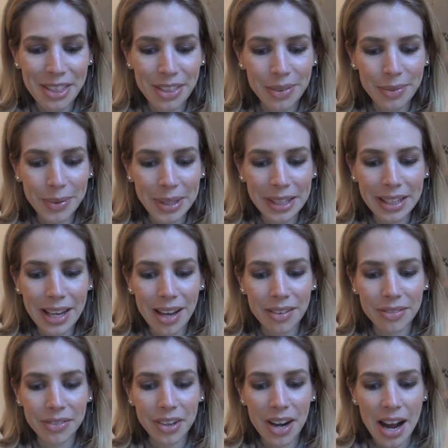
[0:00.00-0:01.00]
3,
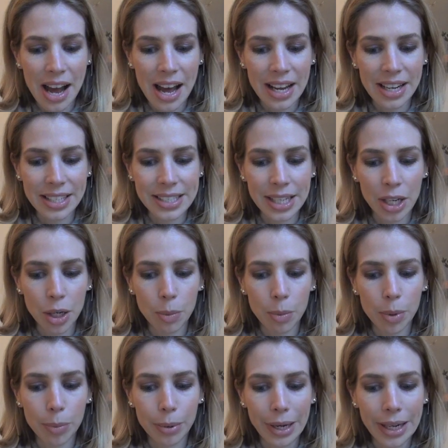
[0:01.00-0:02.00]
ever had a
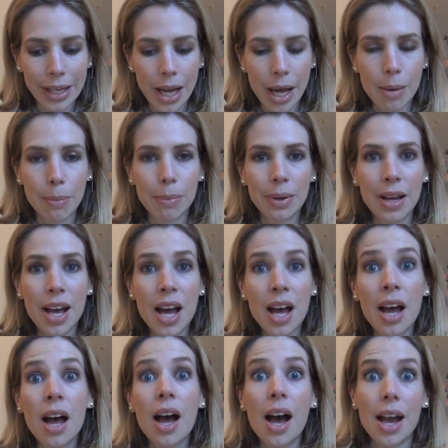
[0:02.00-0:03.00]
terrible breakup?
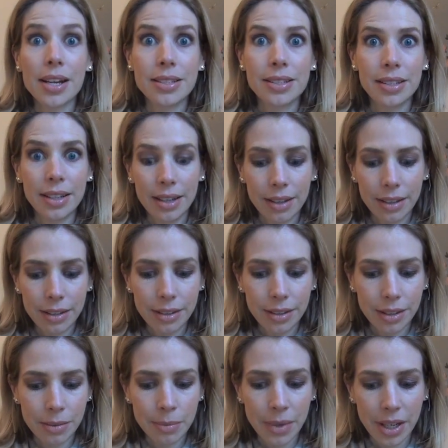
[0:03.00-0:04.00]
I did
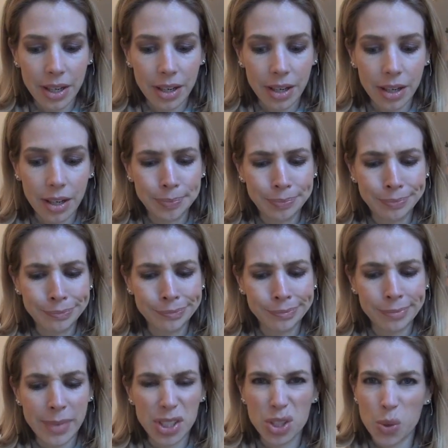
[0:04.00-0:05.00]
in my
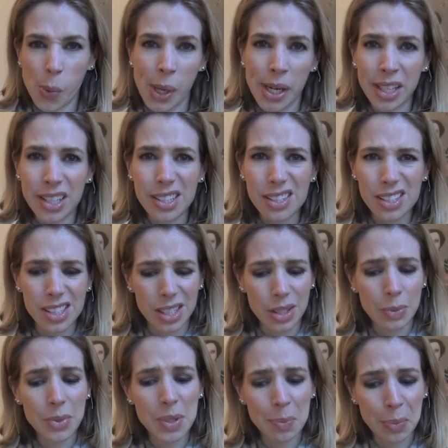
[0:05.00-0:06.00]
mid-20s.
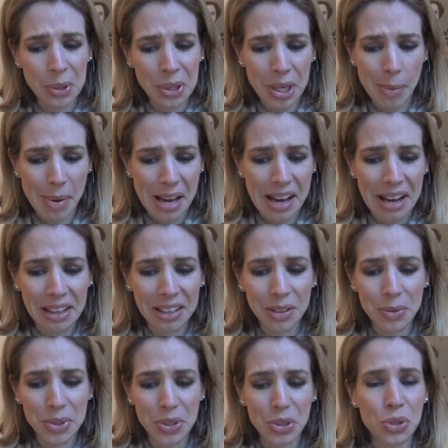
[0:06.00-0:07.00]
It was pretty bad. It
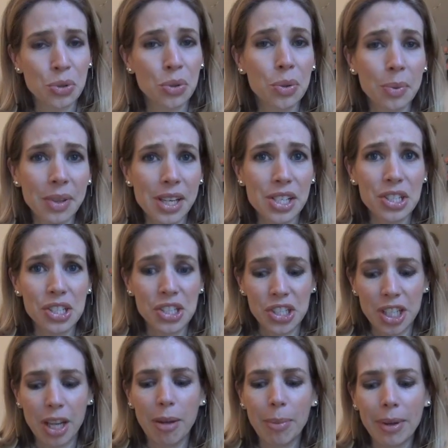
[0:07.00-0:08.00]
was a short
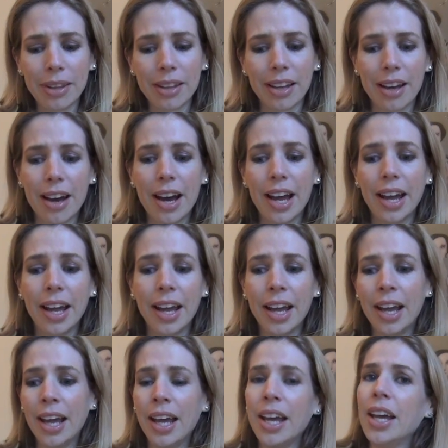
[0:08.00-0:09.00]
relationship and the guy